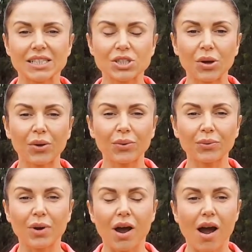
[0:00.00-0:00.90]

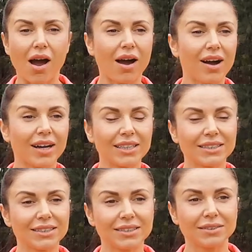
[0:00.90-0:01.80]
So
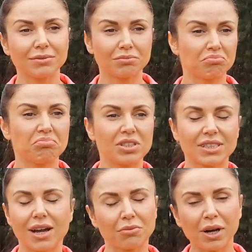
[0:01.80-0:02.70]
I will
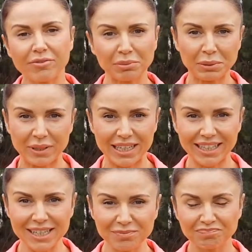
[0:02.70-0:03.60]
start right from the
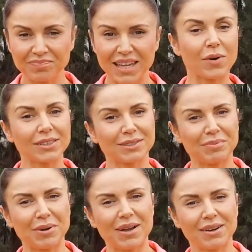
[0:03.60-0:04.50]
beginning. Once,
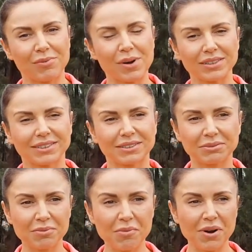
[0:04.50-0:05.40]

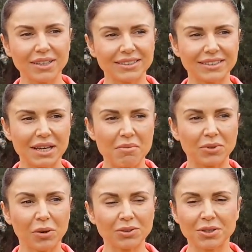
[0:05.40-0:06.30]

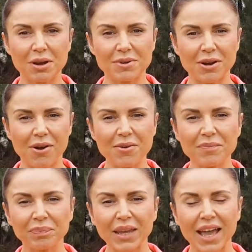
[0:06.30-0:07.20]
long time ago,
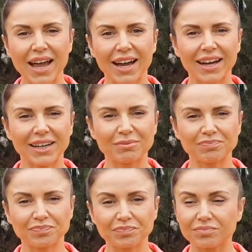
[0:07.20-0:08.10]

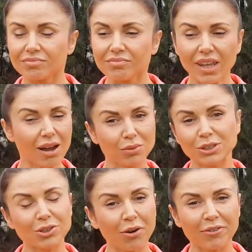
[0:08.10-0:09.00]
I
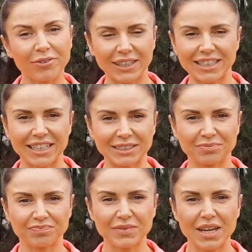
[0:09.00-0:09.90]
was not a fit kid.